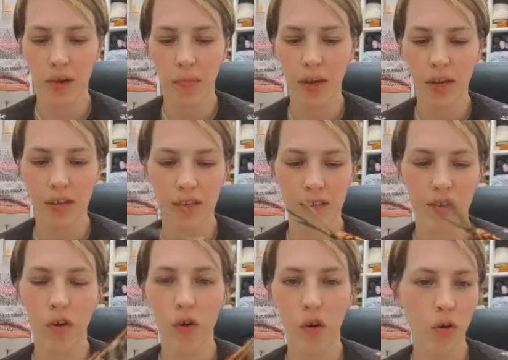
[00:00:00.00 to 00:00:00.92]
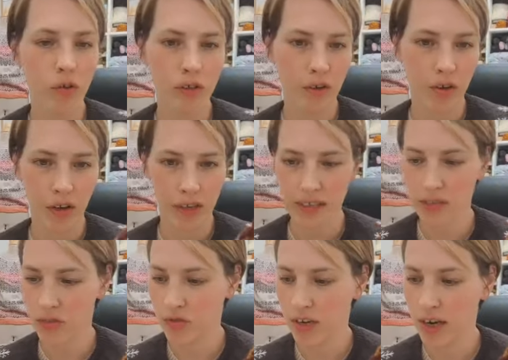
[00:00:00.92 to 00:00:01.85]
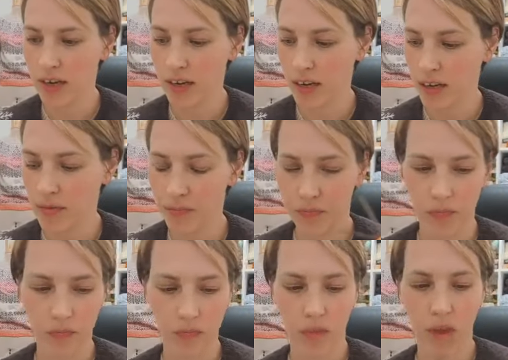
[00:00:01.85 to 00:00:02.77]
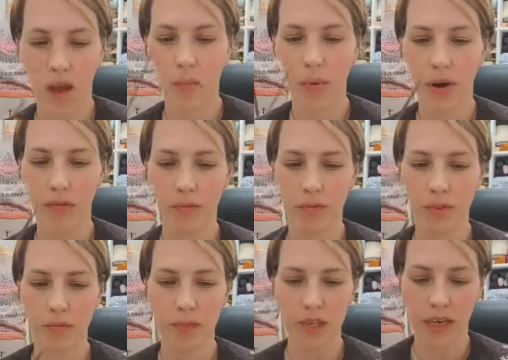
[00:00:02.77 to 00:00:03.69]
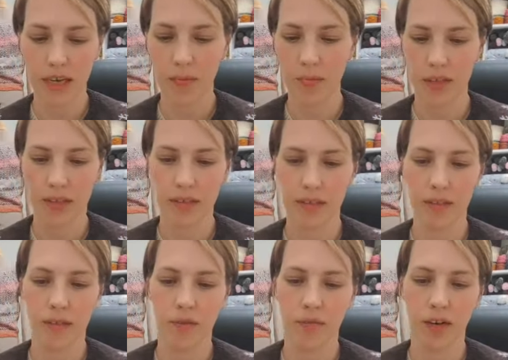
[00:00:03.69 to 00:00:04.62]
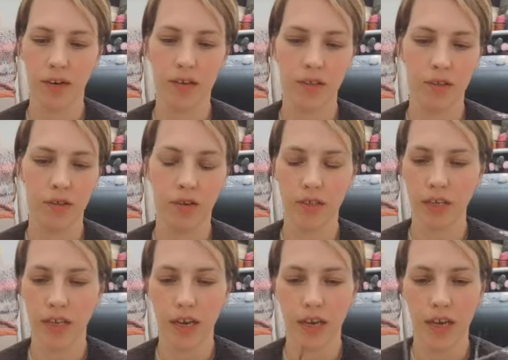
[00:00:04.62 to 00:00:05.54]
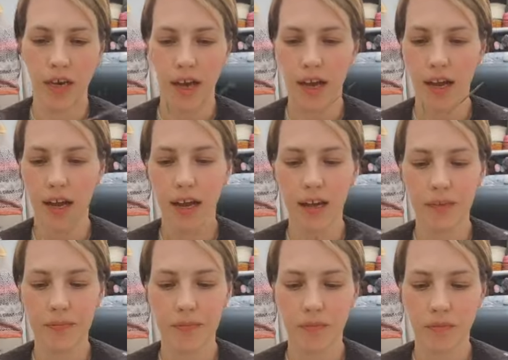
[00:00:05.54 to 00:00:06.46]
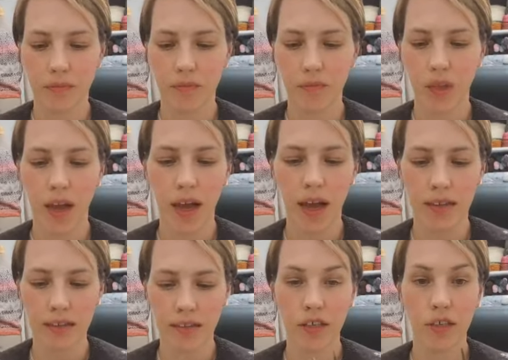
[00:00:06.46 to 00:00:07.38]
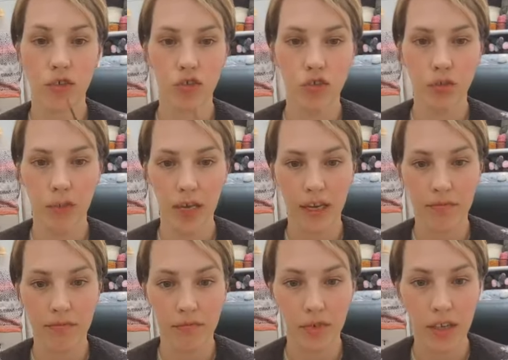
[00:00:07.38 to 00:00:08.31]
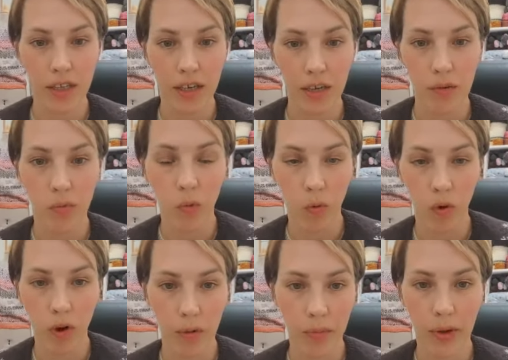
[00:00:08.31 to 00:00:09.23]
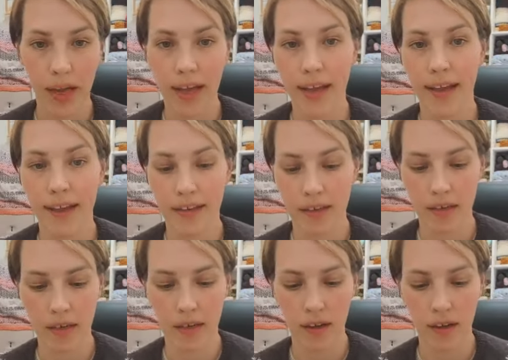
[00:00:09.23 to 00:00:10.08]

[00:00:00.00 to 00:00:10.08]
But the whole sock is stranded, apart from some tiny bits where it's not, and it should make a really warm and